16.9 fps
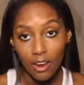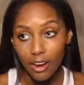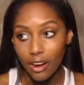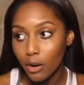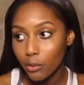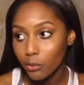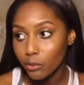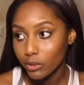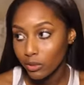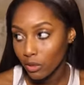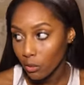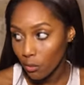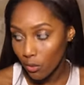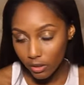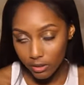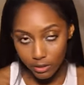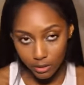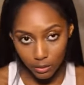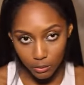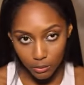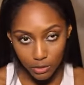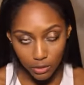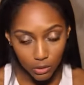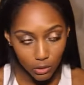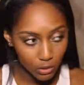The hair, with the quality
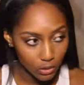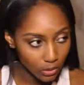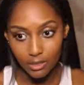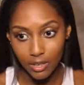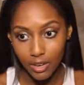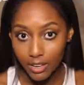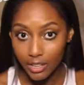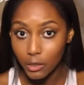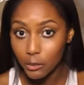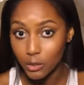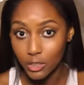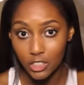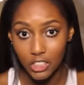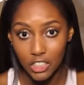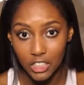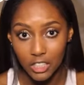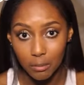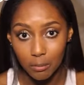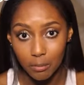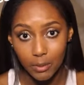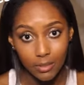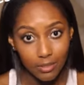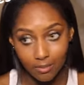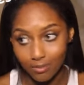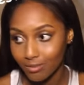was good, and it was
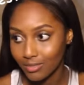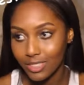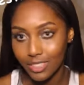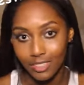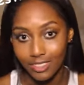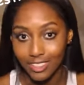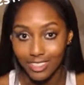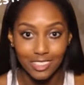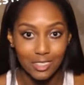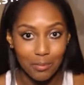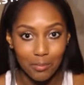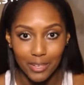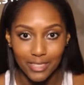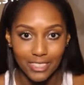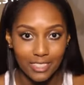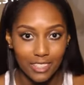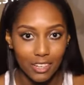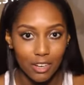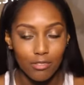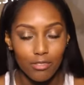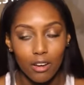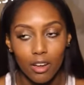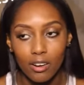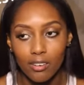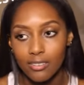cheap. That's the best thing
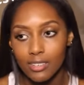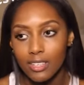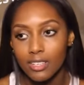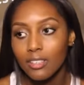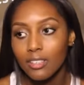of all